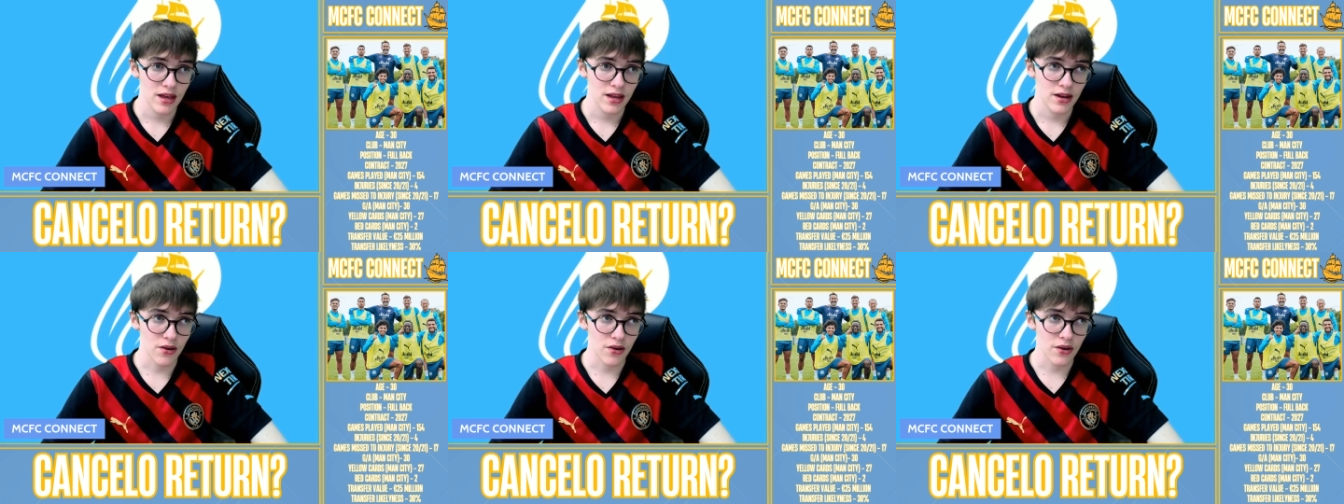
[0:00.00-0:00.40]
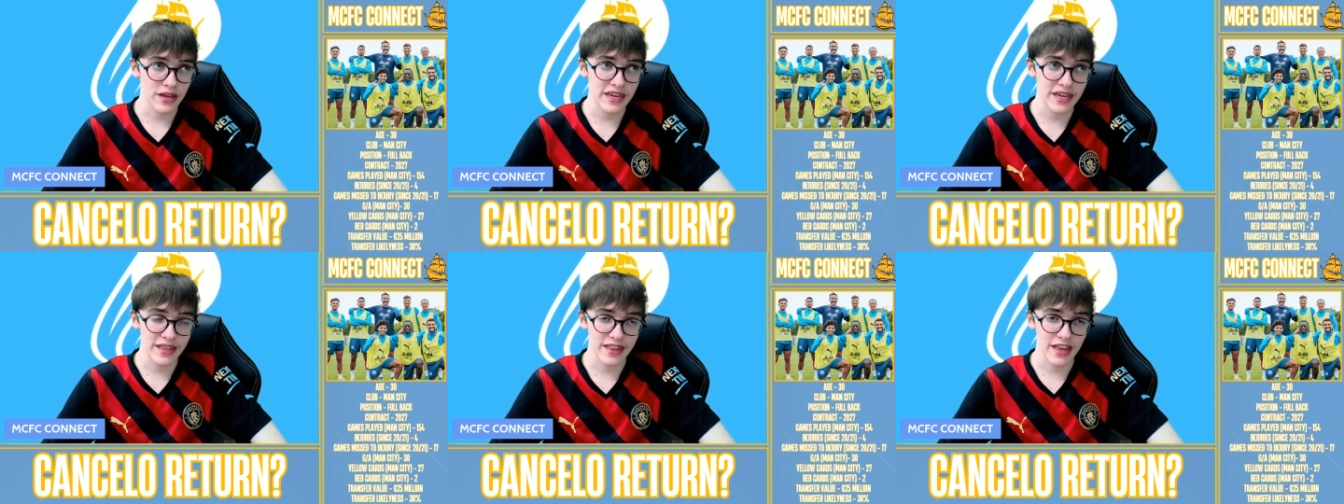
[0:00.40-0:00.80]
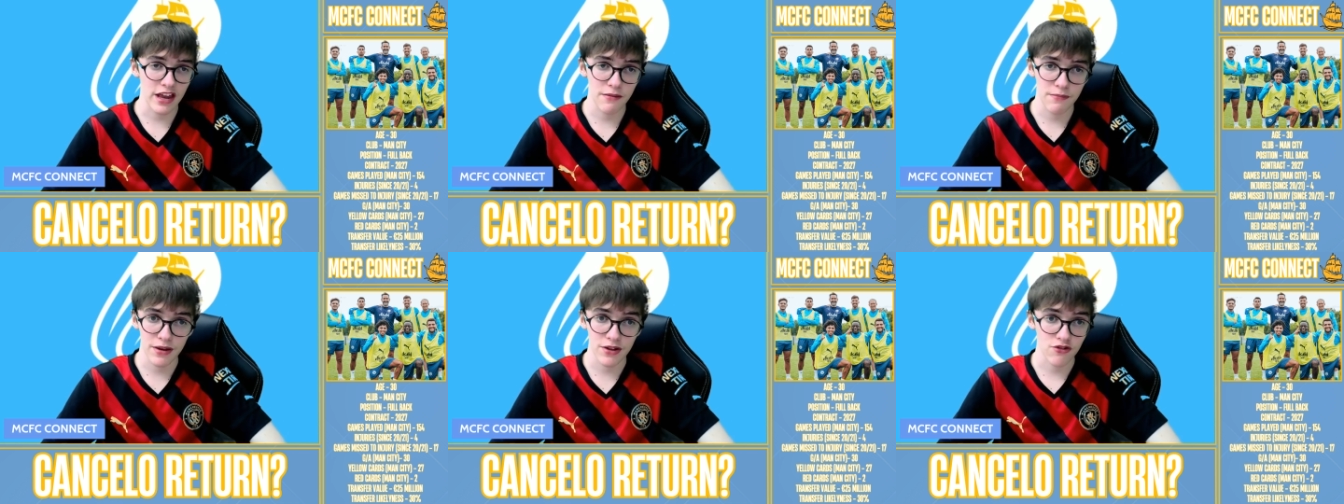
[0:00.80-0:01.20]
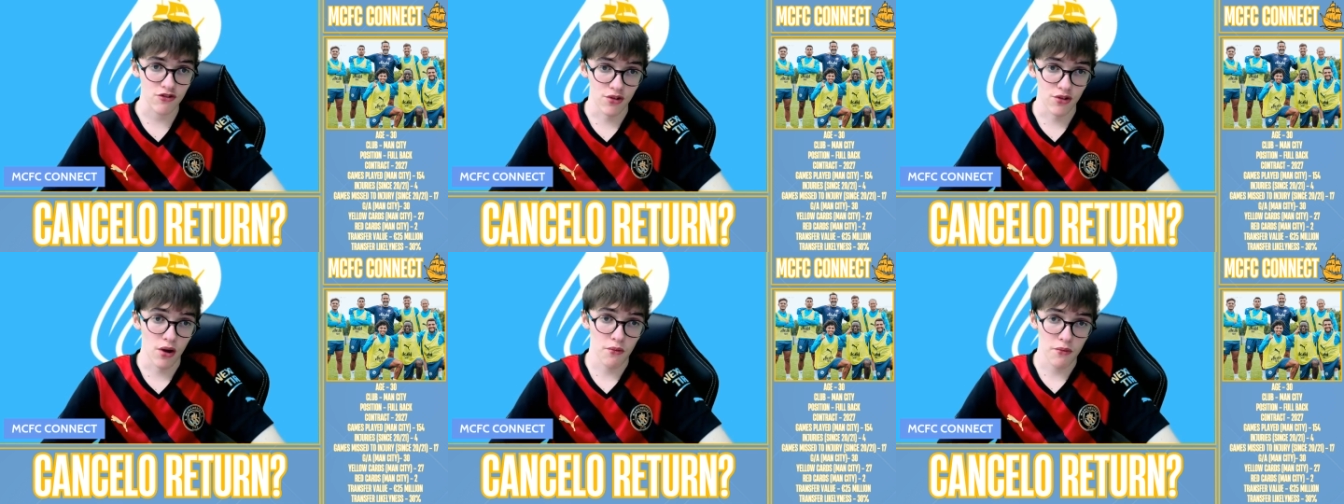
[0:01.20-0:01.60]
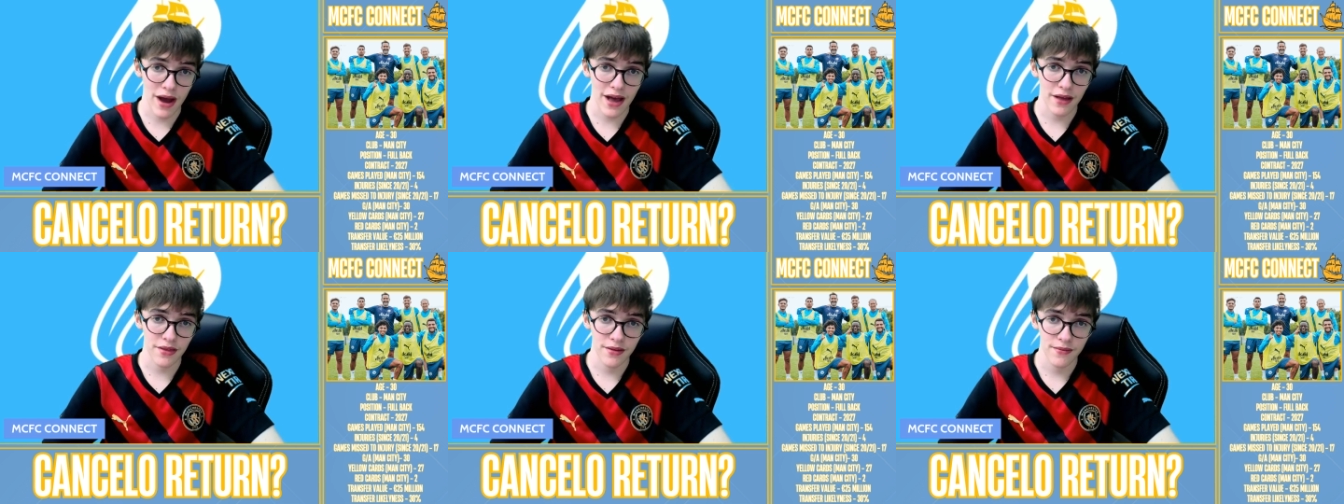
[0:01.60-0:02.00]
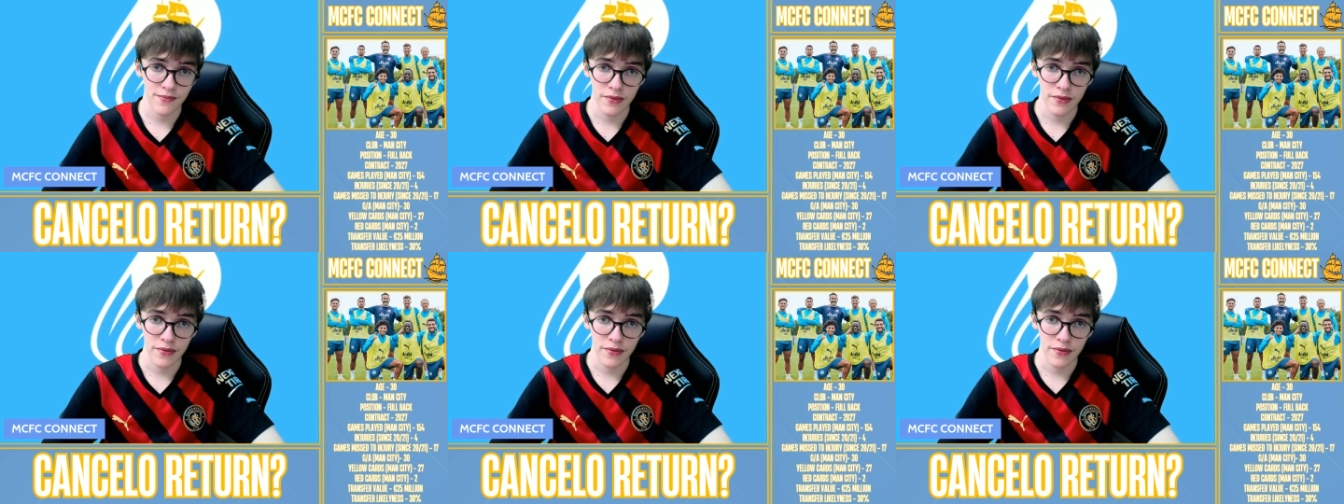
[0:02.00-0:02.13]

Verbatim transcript: not heated, but just not well,